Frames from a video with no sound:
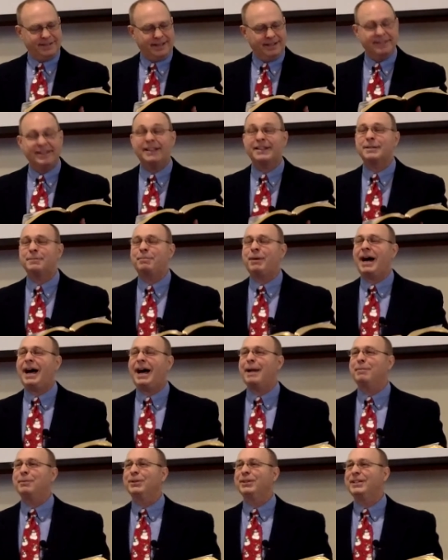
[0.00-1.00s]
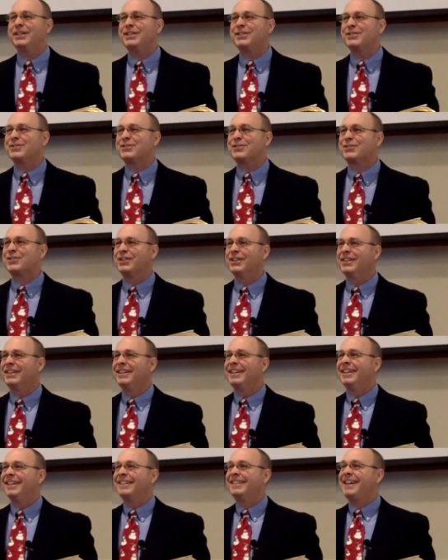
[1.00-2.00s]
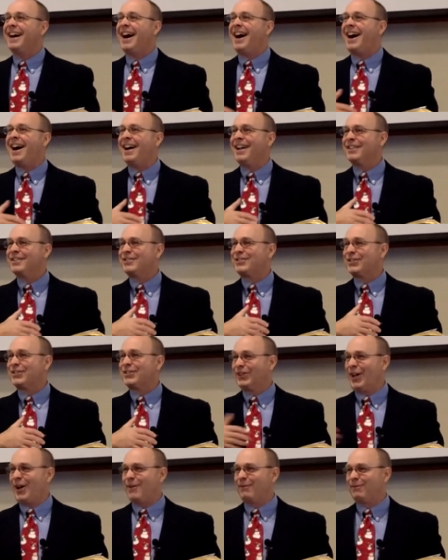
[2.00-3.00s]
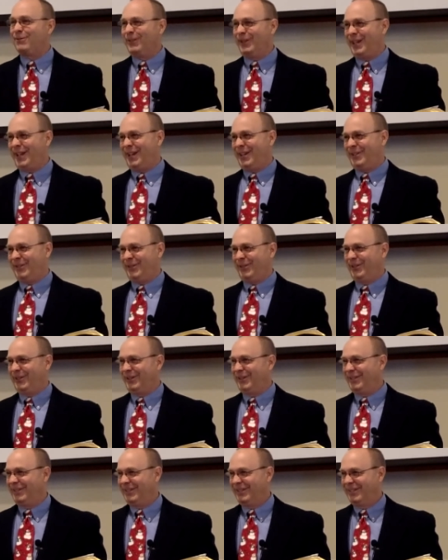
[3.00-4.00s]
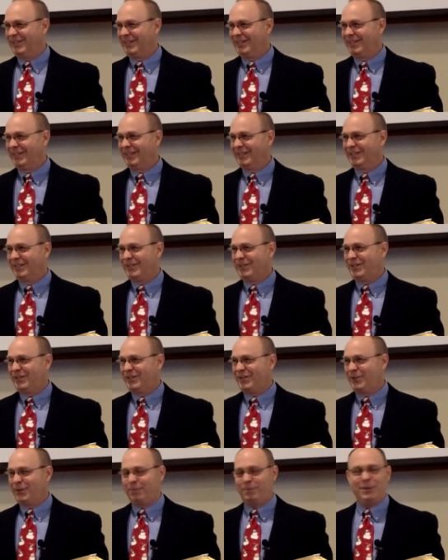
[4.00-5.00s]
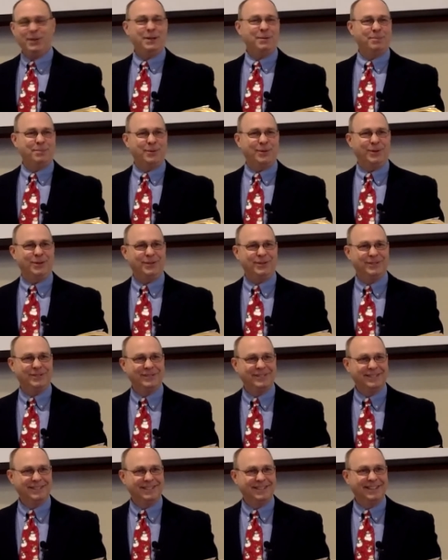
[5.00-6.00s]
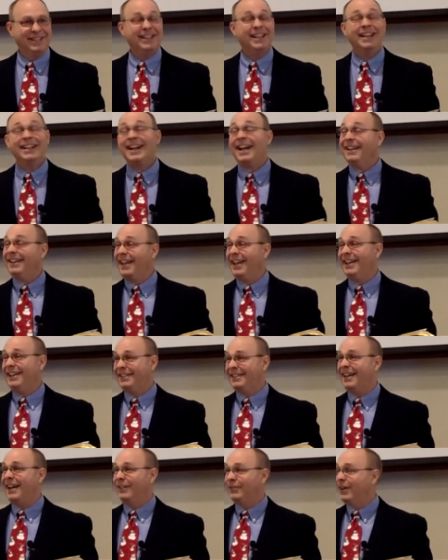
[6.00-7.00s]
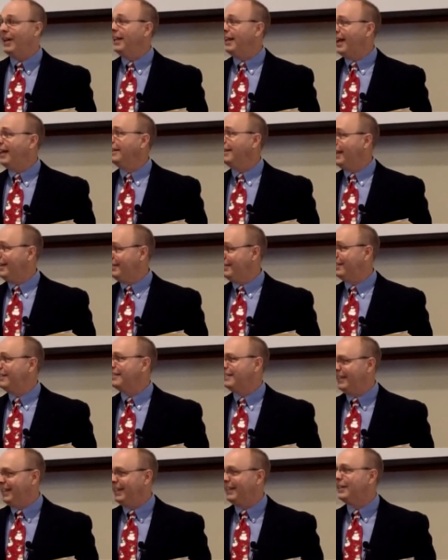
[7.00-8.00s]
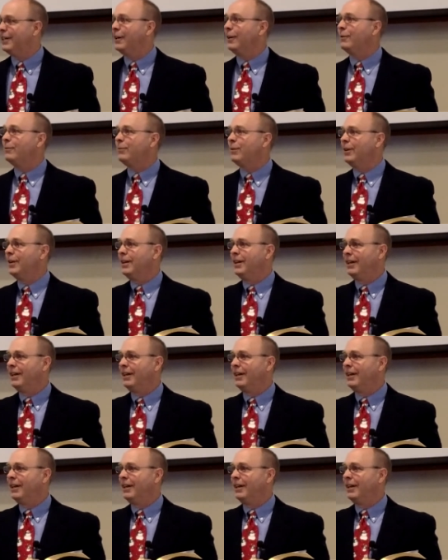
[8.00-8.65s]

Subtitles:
that the Bible is God's love letter to people. And I like that, right? I like to think of